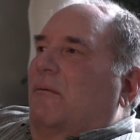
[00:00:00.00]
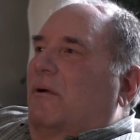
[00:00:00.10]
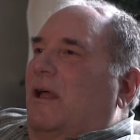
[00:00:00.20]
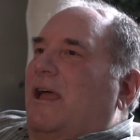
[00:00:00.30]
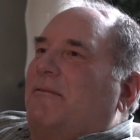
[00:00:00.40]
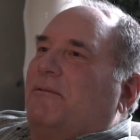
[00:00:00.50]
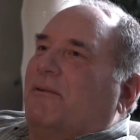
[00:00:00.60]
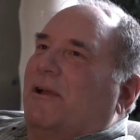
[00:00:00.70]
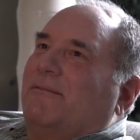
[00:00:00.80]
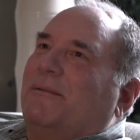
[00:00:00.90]
Will I have it
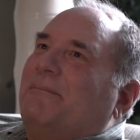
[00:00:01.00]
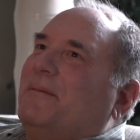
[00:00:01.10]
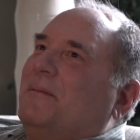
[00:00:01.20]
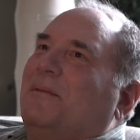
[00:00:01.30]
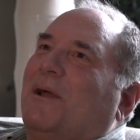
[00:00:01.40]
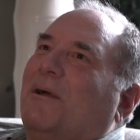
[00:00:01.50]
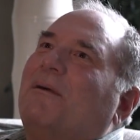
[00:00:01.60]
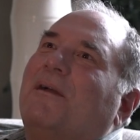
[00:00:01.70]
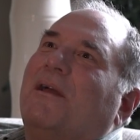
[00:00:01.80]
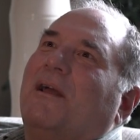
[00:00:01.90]
forever? No.
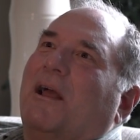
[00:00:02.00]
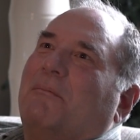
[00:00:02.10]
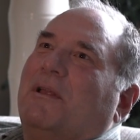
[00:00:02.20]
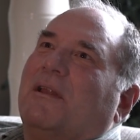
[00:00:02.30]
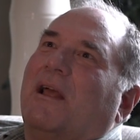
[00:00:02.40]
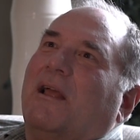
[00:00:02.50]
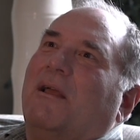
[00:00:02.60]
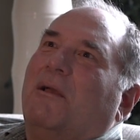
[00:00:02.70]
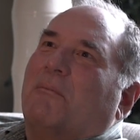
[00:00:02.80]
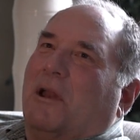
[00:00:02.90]

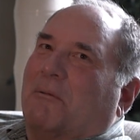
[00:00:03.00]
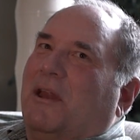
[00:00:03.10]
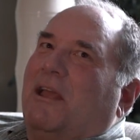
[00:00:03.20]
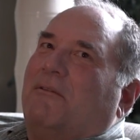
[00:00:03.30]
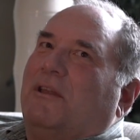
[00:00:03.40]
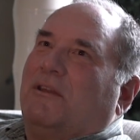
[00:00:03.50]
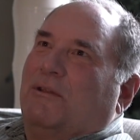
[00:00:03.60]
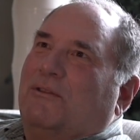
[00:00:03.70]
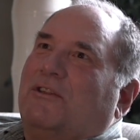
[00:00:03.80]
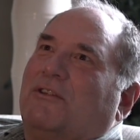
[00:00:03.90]
But I'm going to have it and
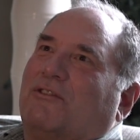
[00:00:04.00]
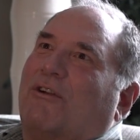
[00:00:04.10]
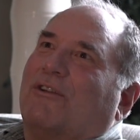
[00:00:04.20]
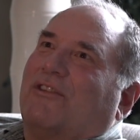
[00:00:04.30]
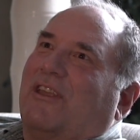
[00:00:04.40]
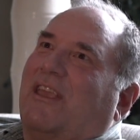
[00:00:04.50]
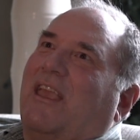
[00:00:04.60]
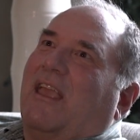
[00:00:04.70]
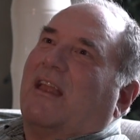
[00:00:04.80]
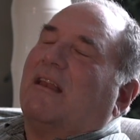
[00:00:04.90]
use it as long as I
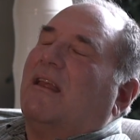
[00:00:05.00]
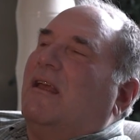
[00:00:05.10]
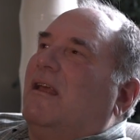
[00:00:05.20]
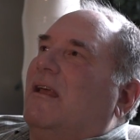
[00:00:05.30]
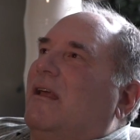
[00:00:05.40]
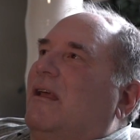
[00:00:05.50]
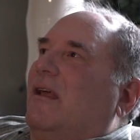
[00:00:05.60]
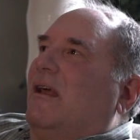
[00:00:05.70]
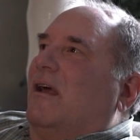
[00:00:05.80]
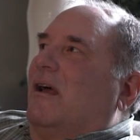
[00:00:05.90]
can.
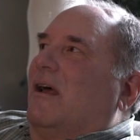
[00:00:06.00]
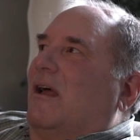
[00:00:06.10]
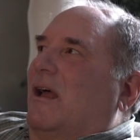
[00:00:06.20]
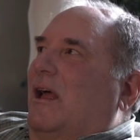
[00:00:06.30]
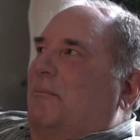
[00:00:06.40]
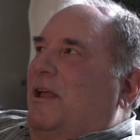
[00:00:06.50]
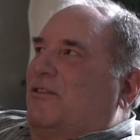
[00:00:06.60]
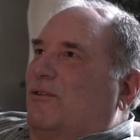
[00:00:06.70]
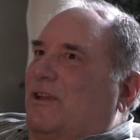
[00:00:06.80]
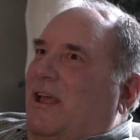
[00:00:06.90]
I'm not
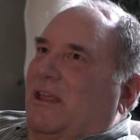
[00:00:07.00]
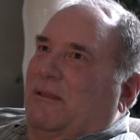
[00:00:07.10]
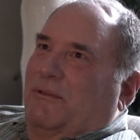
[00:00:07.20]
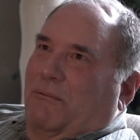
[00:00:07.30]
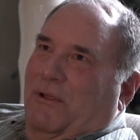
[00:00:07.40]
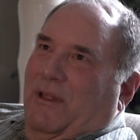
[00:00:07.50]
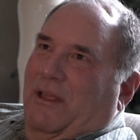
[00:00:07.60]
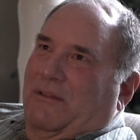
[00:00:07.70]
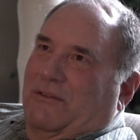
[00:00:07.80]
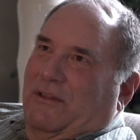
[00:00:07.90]
so naive to
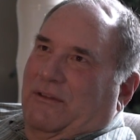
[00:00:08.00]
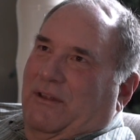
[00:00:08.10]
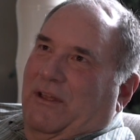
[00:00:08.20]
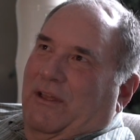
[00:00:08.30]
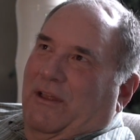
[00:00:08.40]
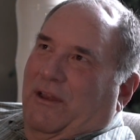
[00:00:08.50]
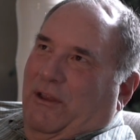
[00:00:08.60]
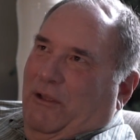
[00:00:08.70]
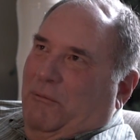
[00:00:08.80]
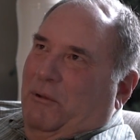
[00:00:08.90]
realize that
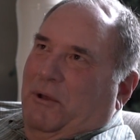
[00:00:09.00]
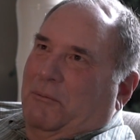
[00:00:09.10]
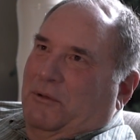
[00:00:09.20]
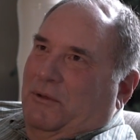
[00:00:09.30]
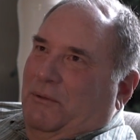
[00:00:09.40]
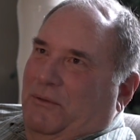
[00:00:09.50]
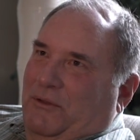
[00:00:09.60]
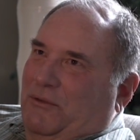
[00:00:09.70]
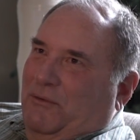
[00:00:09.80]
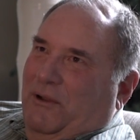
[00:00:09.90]
I'm going to be able to do
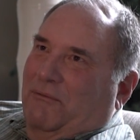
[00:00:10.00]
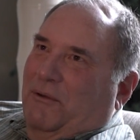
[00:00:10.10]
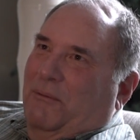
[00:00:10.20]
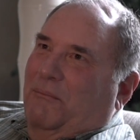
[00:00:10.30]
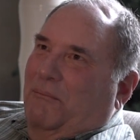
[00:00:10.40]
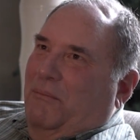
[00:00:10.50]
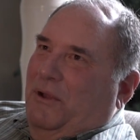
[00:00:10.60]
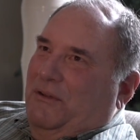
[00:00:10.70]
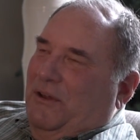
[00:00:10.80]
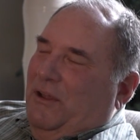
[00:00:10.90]
this forever, but